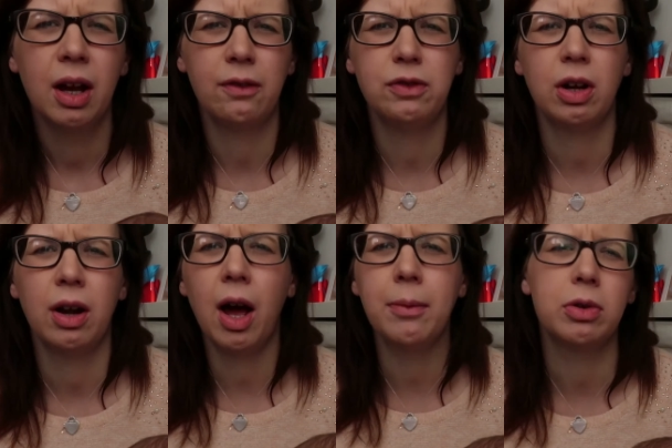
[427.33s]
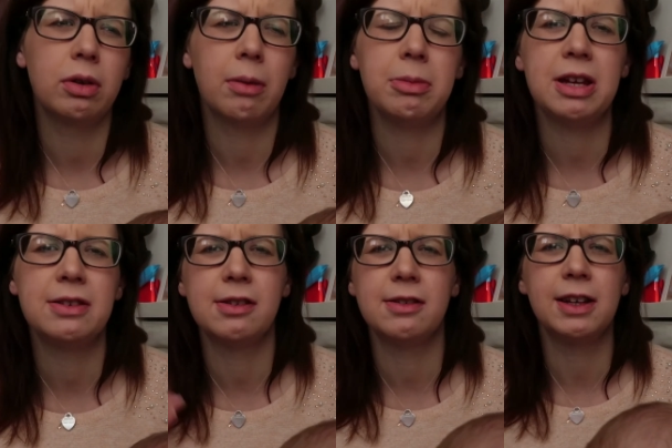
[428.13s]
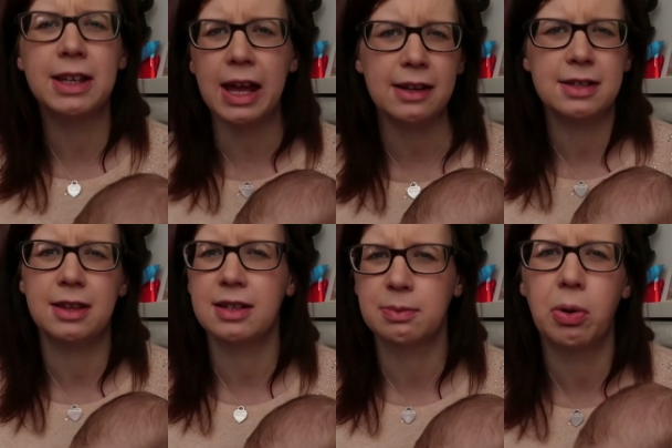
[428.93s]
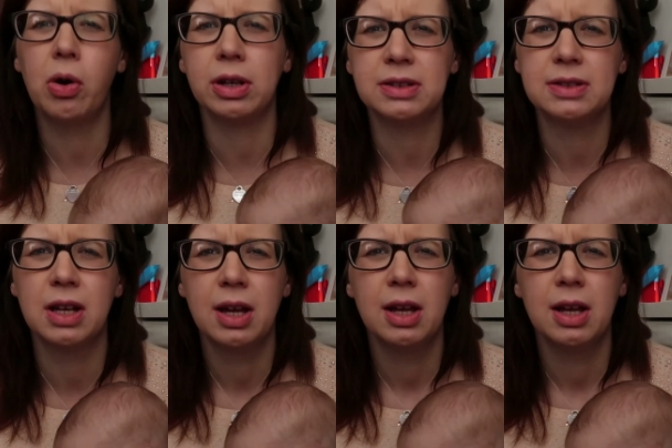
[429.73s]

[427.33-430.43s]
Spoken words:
I've done absolutely amazing to get to this point.